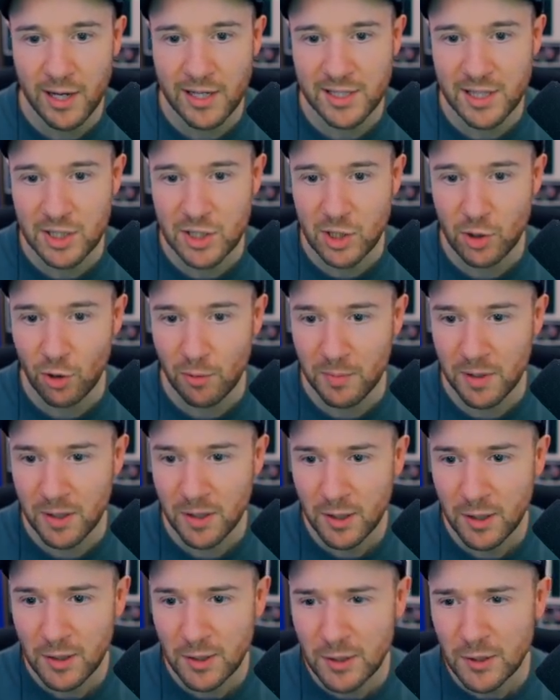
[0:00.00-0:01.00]
he's actually got me.
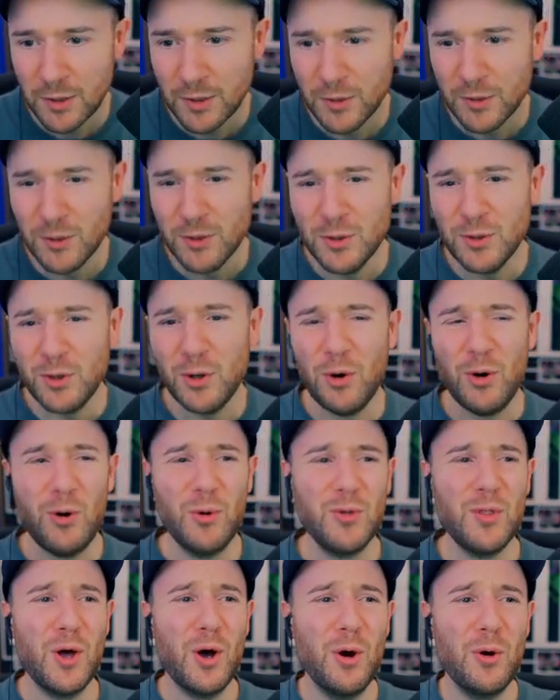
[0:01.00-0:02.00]

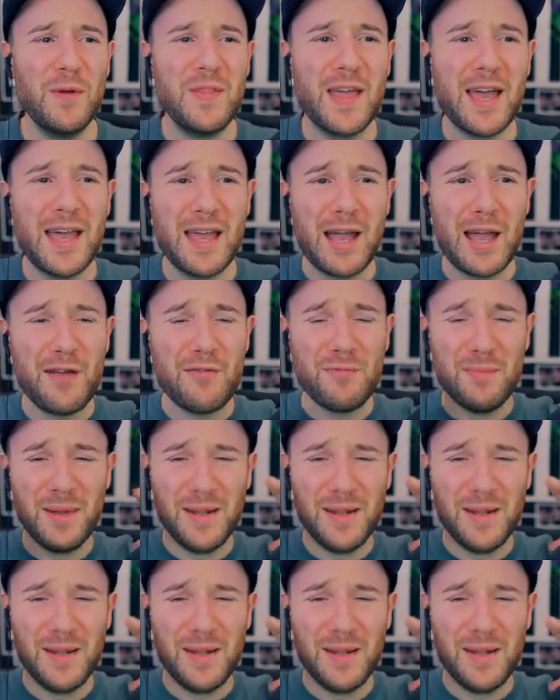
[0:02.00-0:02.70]
Oh, no, in the 88th